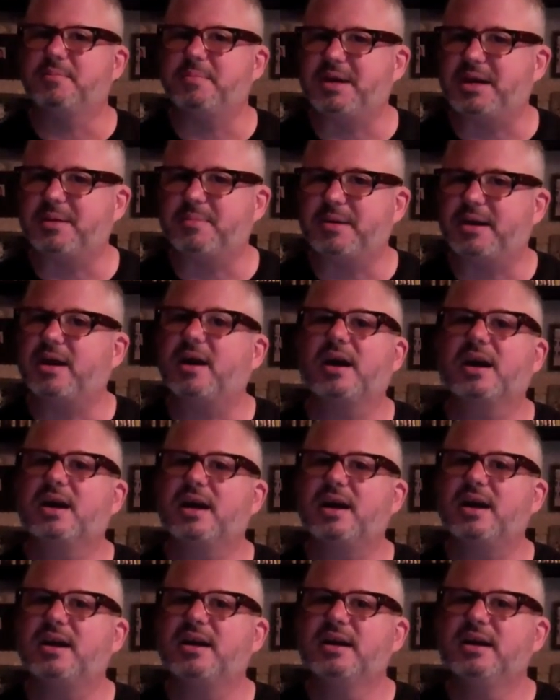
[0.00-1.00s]
me,
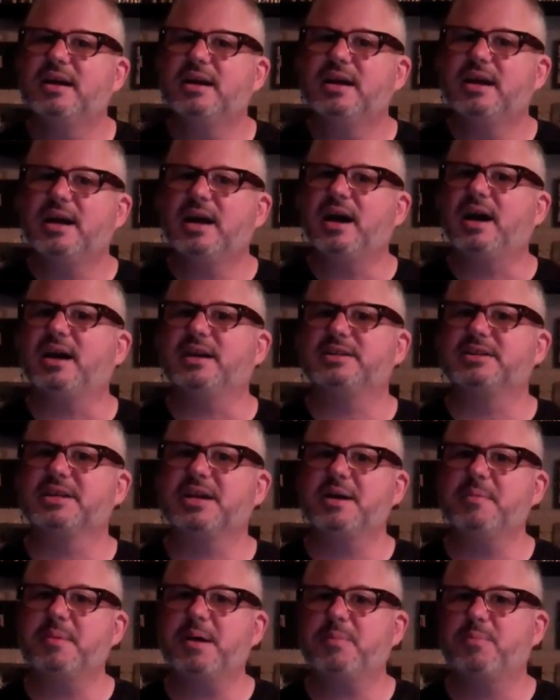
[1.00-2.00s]
America, to
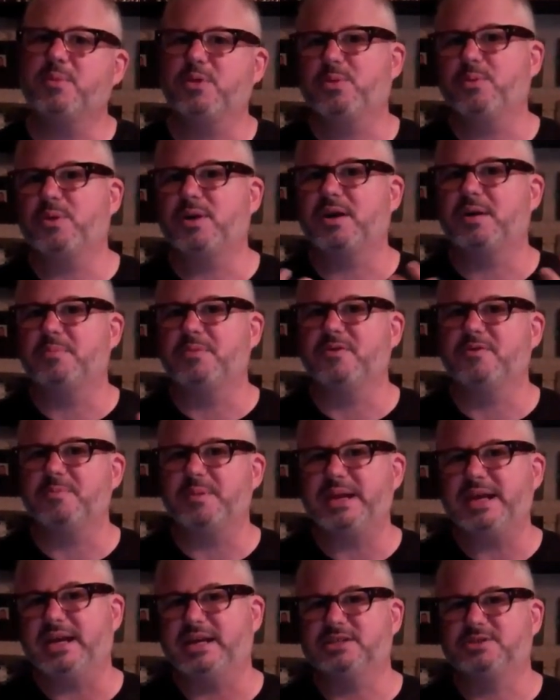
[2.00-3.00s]
come up with what our
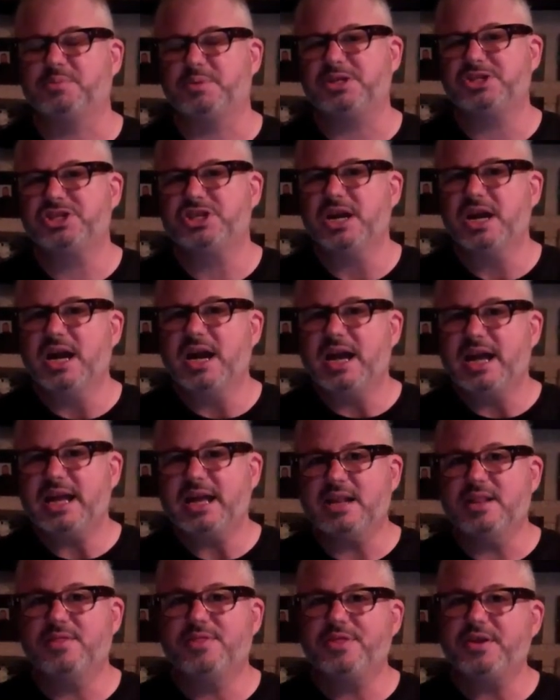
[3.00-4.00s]
movement is, which
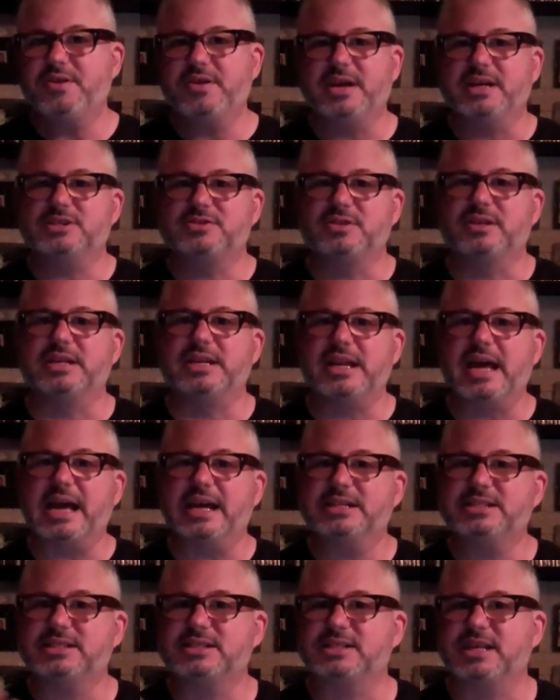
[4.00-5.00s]
in theory is really
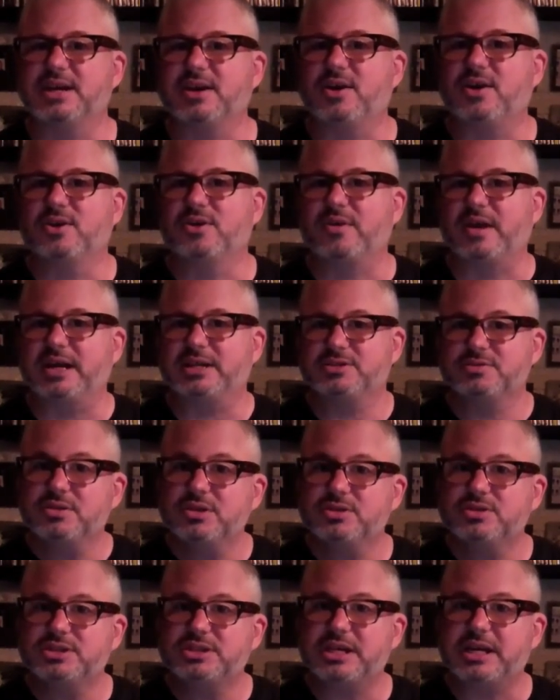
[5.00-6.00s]
nice. It's like all
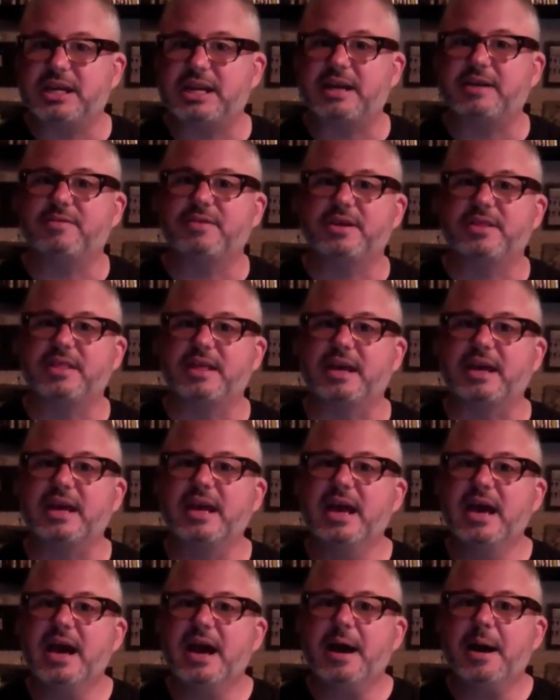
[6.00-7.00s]
grassrootsy and everything.
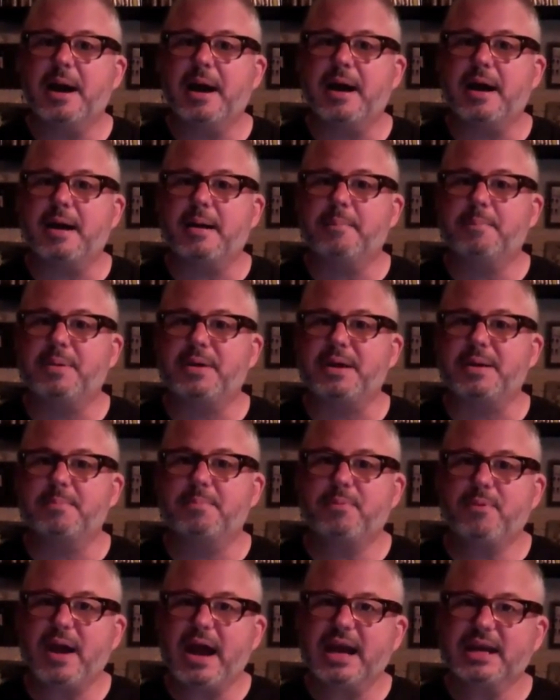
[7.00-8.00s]
But in
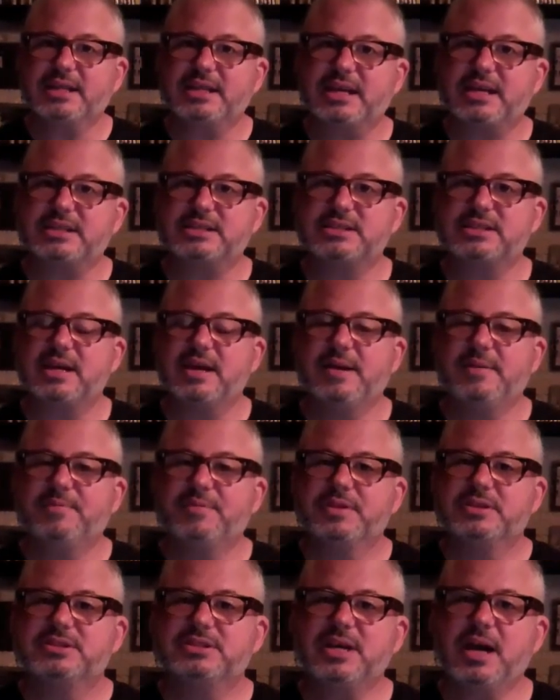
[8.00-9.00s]
practice,
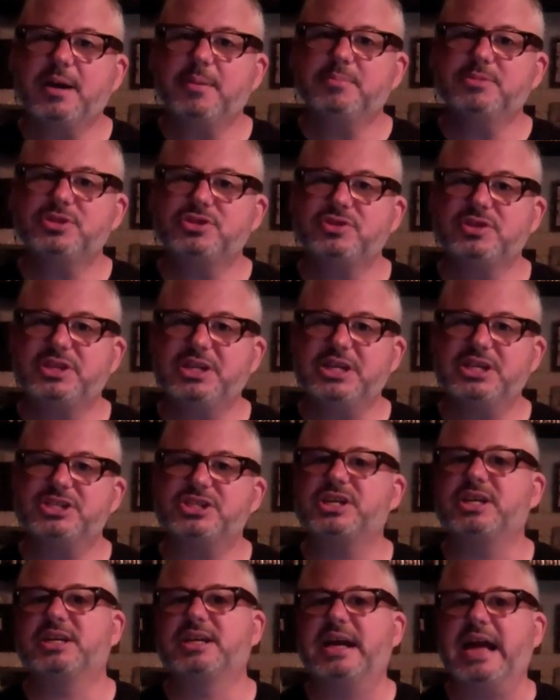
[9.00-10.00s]
some
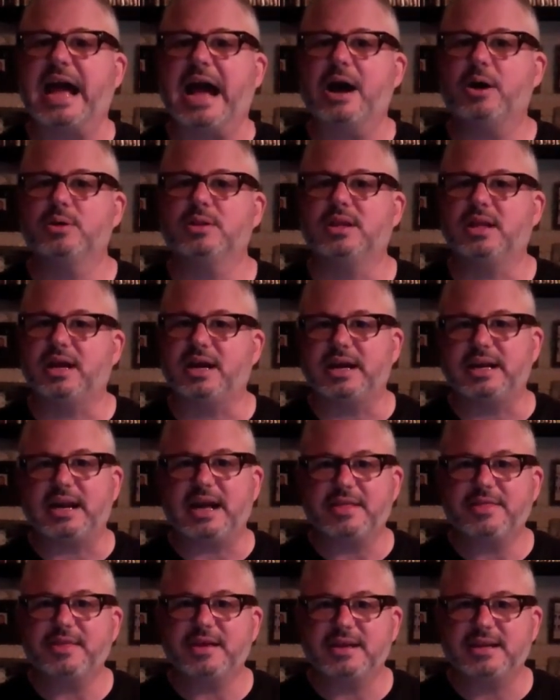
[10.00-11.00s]
strategic outline,
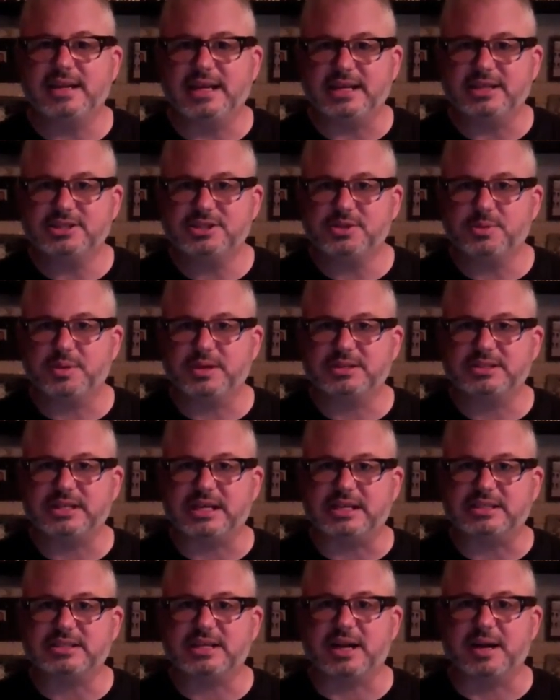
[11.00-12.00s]
I think, needs to
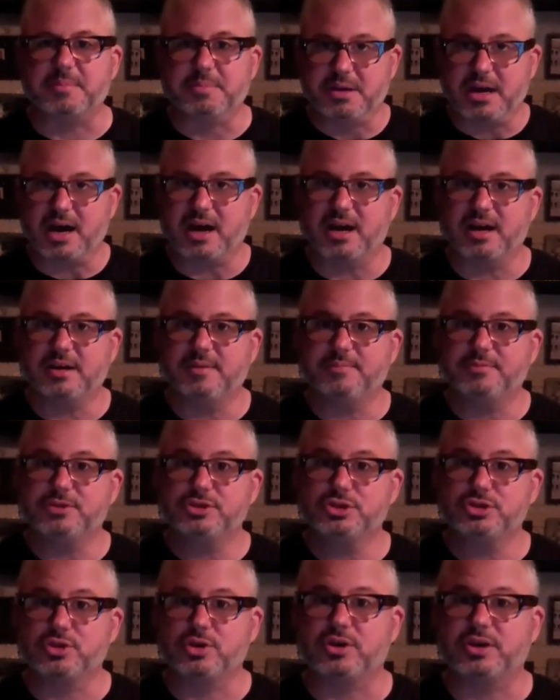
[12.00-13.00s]
exist. And I'm not
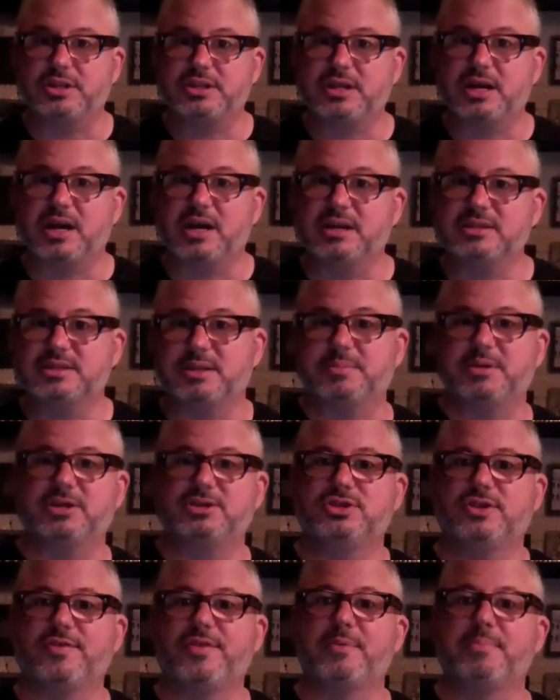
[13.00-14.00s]
sure it does. I'm
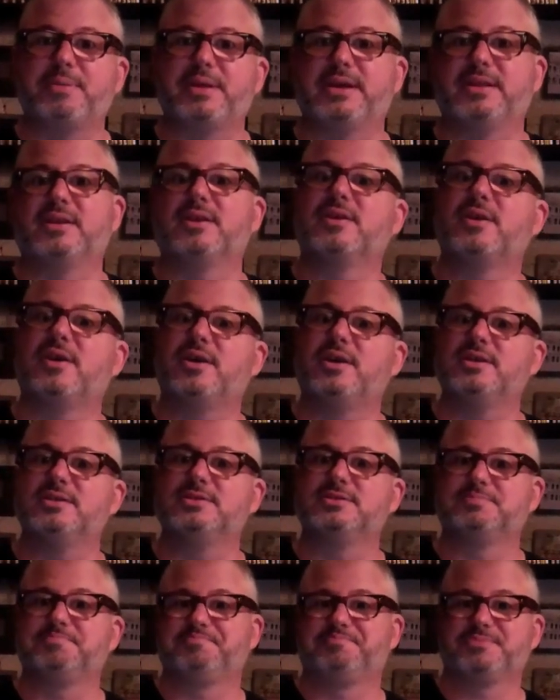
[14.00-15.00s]
not sure if they're playing their
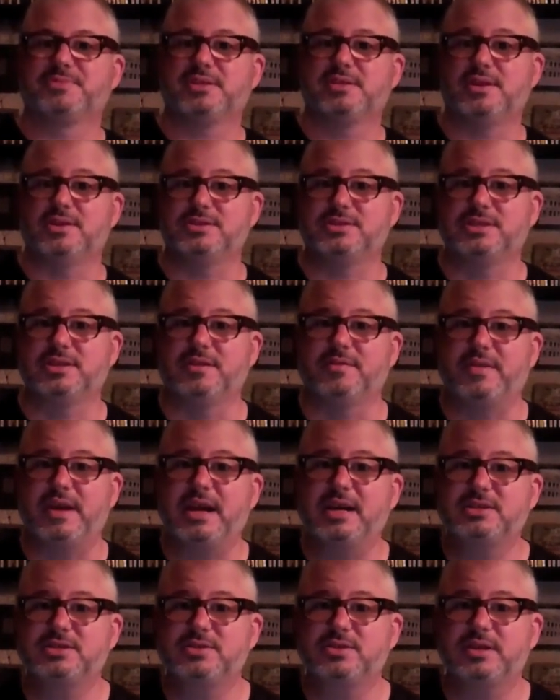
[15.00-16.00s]
cards close to the
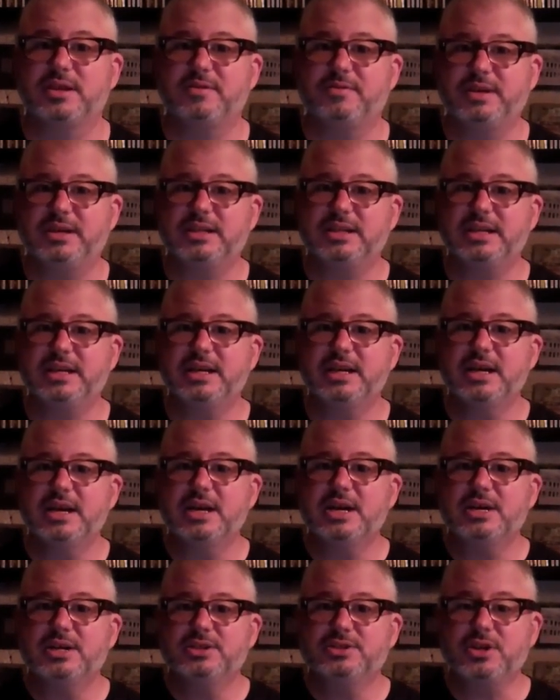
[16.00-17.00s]
vest or they really
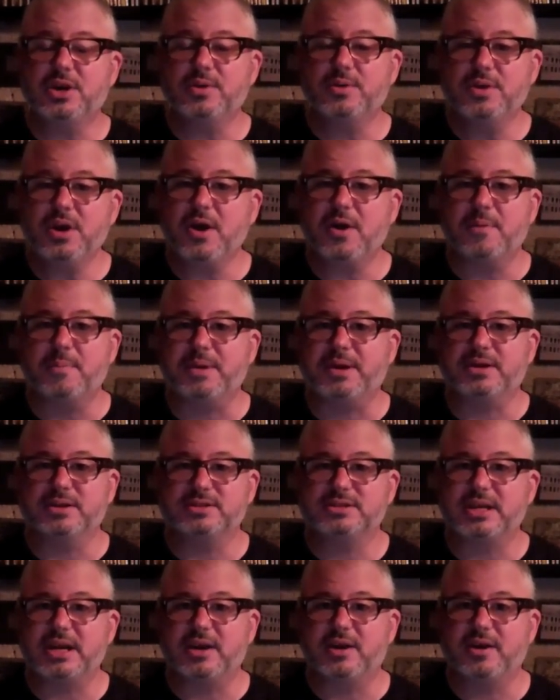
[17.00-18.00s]
don't know
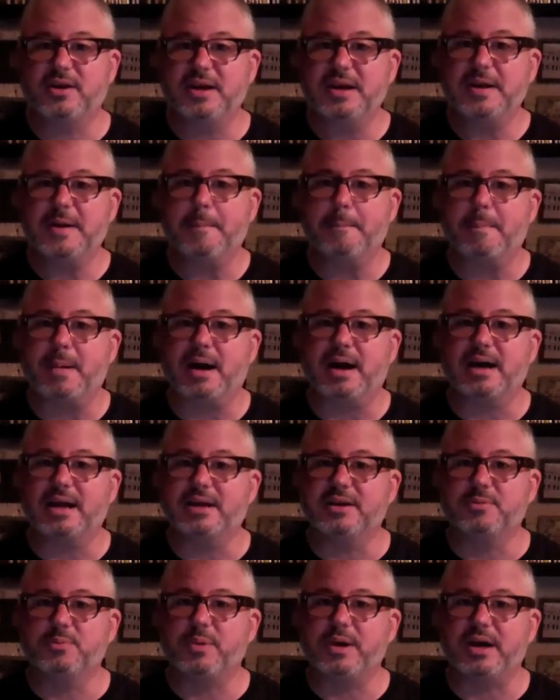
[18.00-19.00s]
because they are in a
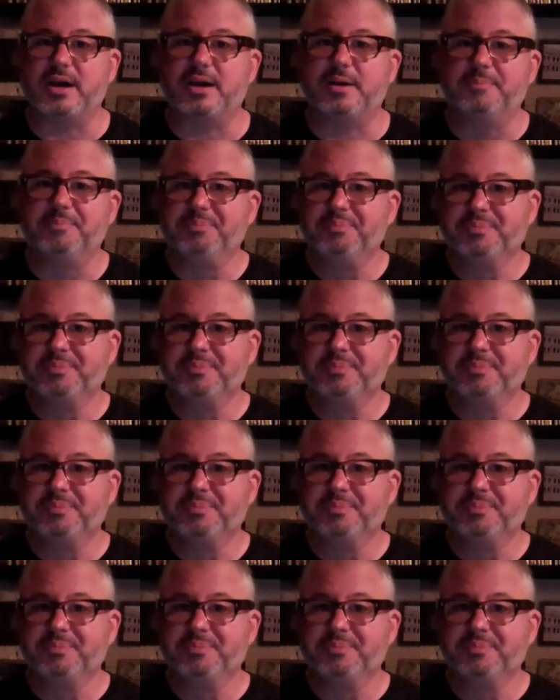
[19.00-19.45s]
bind where,